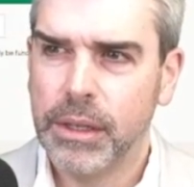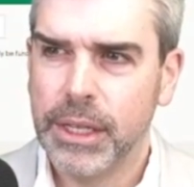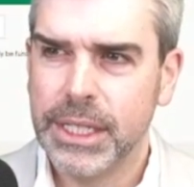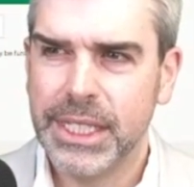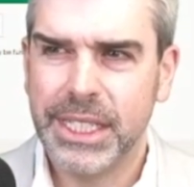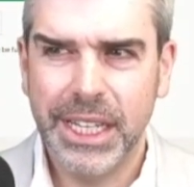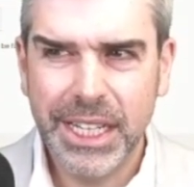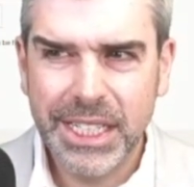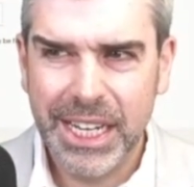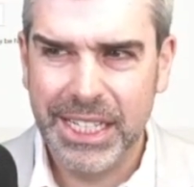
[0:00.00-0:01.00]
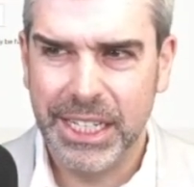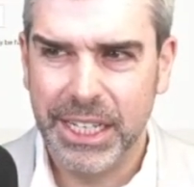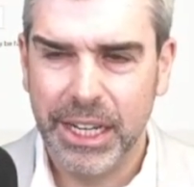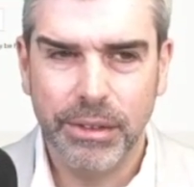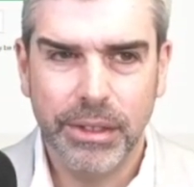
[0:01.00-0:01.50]
six days in
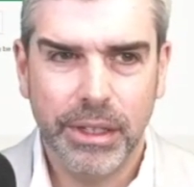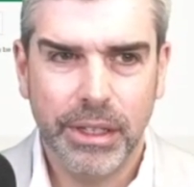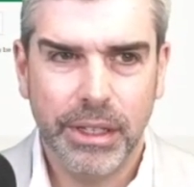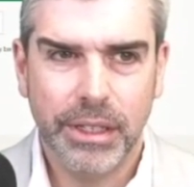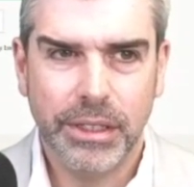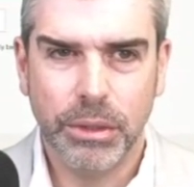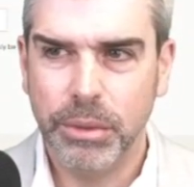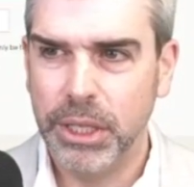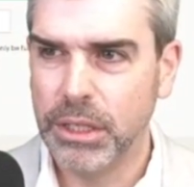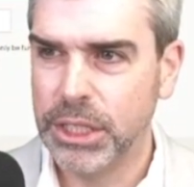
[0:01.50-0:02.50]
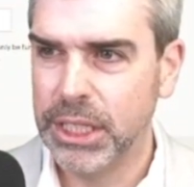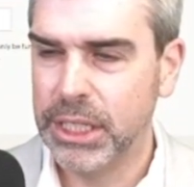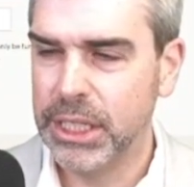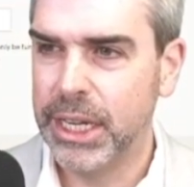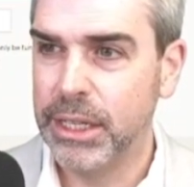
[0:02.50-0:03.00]
now, so we launched it
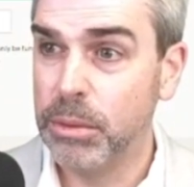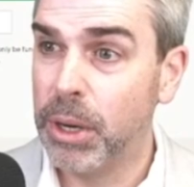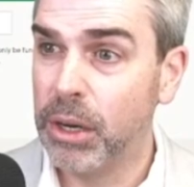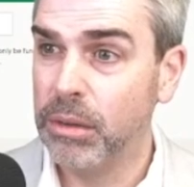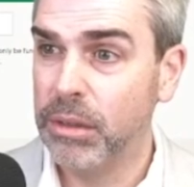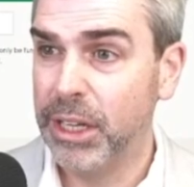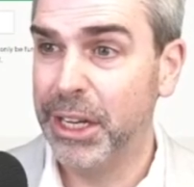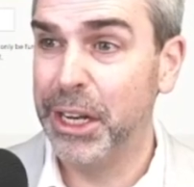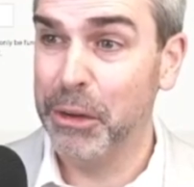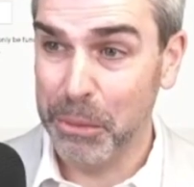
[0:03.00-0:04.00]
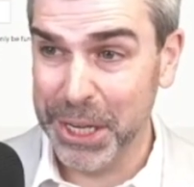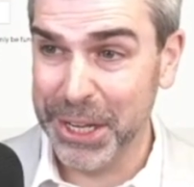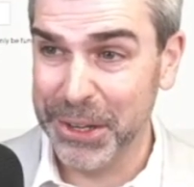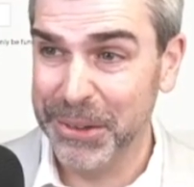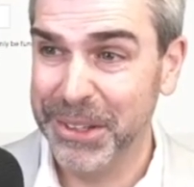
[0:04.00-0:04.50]
uh, tomorrow, uh, a week
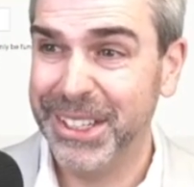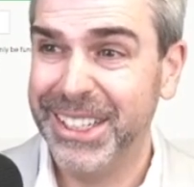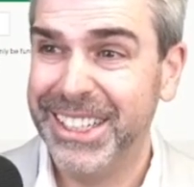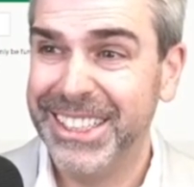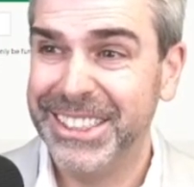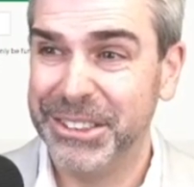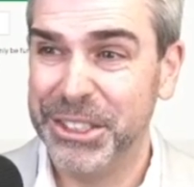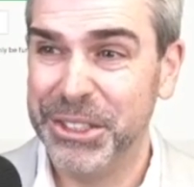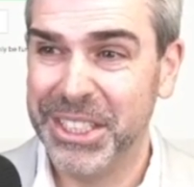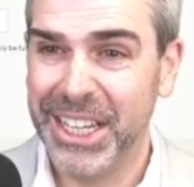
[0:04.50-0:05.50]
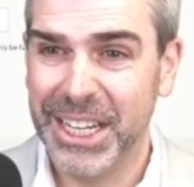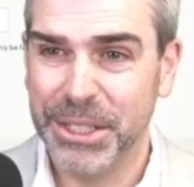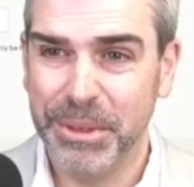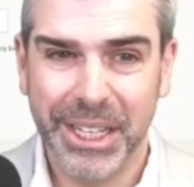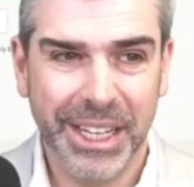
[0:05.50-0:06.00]
ago, so Tuesday last
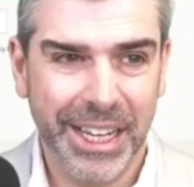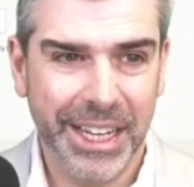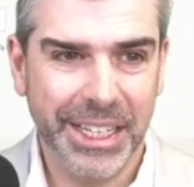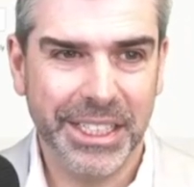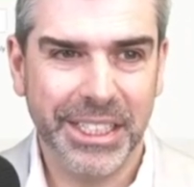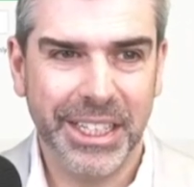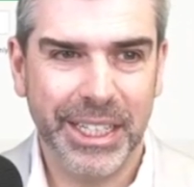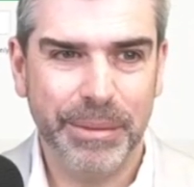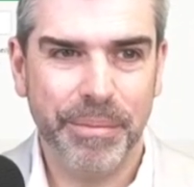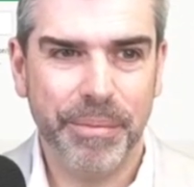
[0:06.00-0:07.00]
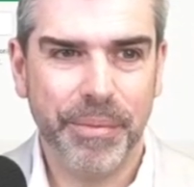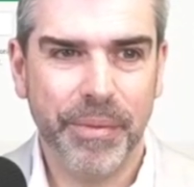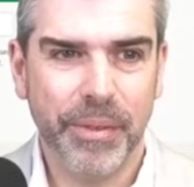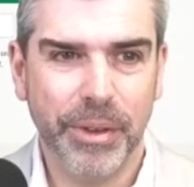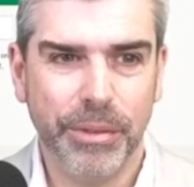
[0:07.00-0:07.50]
week, and um,
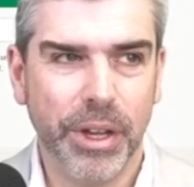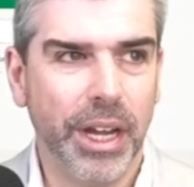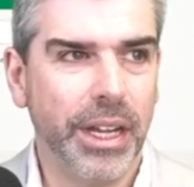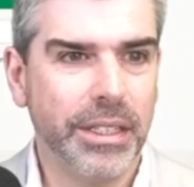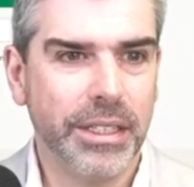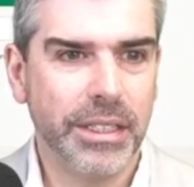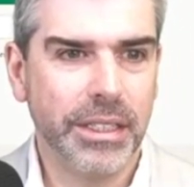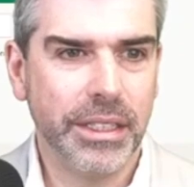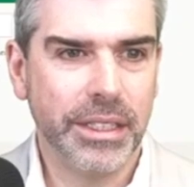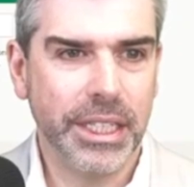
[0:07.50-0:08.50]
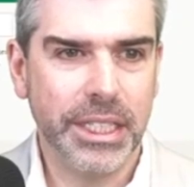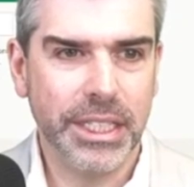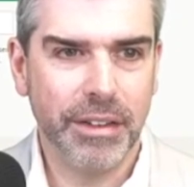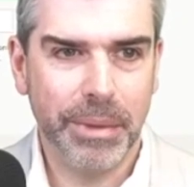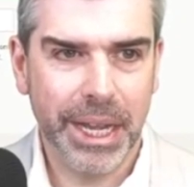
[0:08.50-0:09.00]
we've got
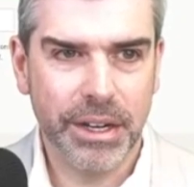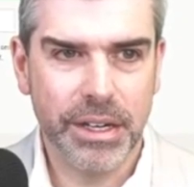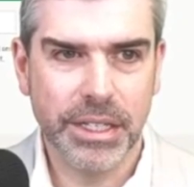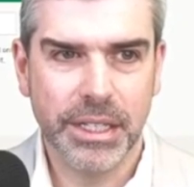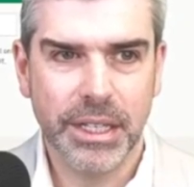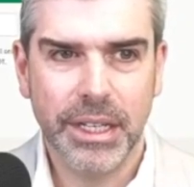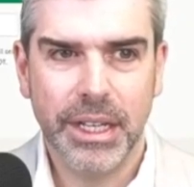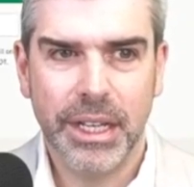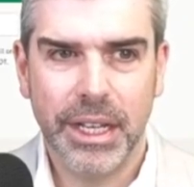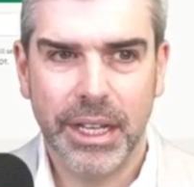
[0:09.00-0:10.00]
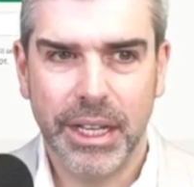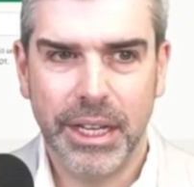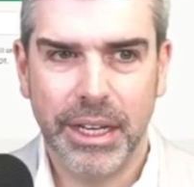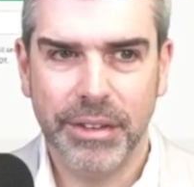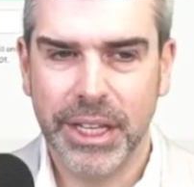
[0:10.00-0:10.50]
sixty-seven backers,
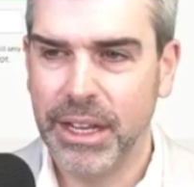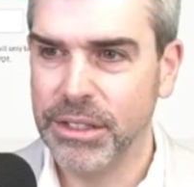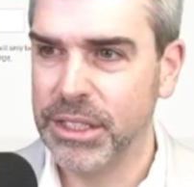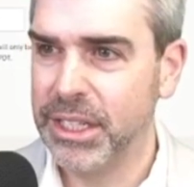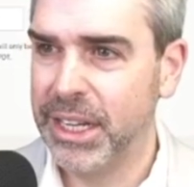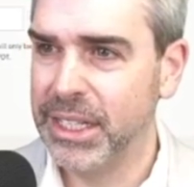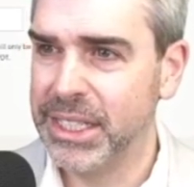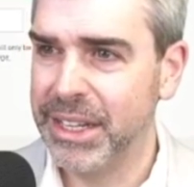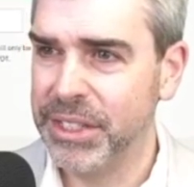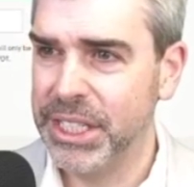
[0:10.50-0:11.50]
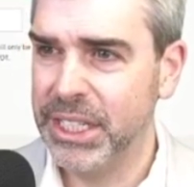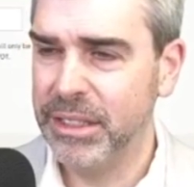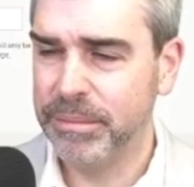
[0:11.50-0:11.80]
eleven thousand and seventeen